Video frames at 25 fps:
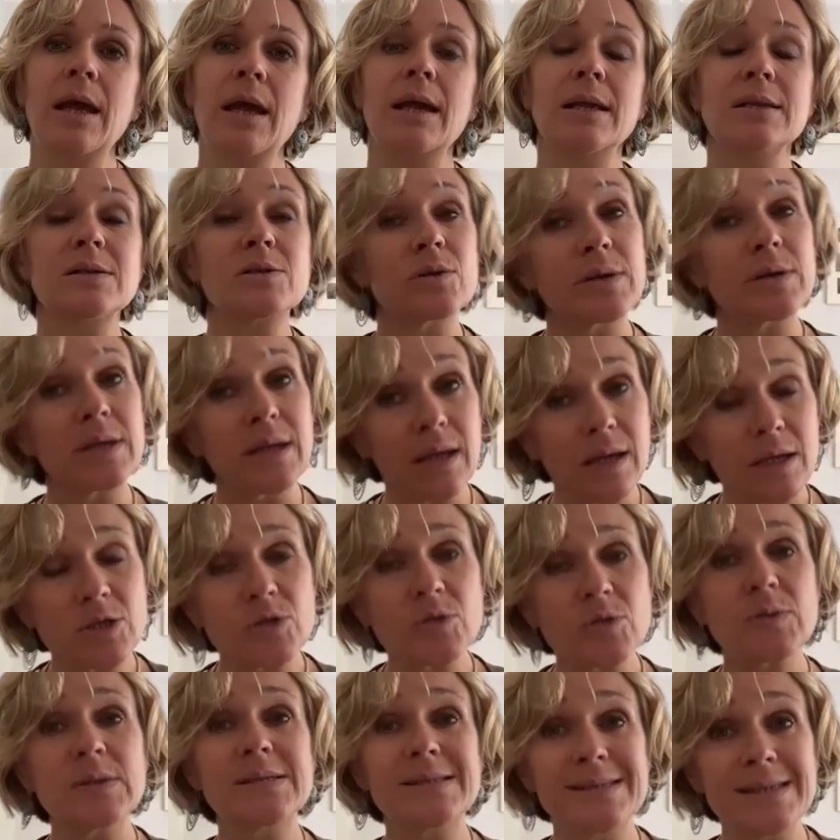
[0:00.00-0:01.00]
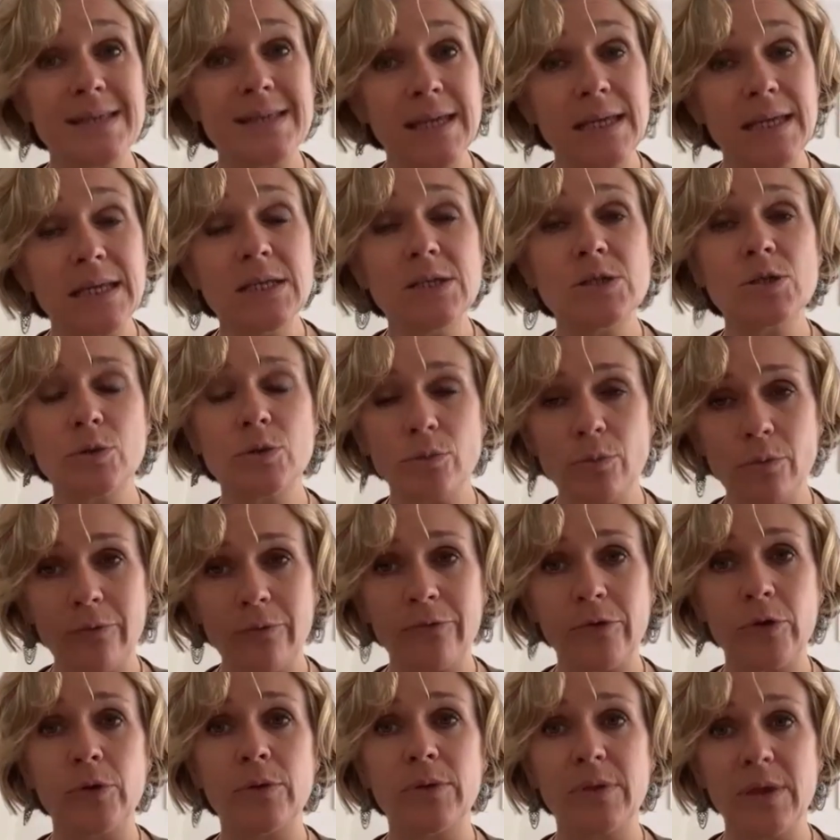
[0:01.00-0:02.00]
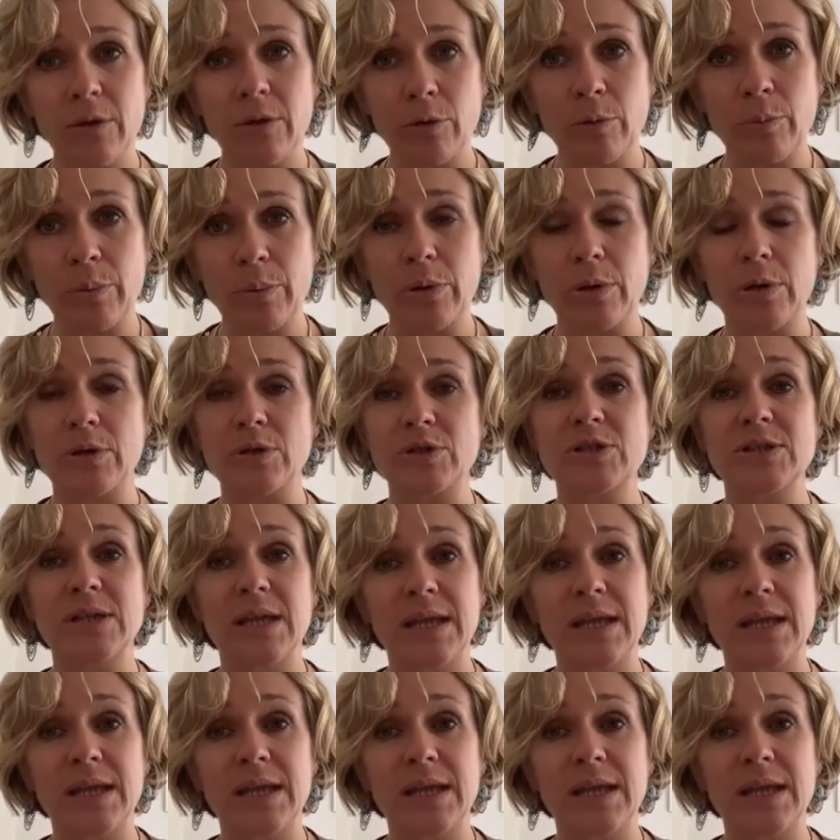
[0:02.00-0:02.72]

And so countries need to review their approach.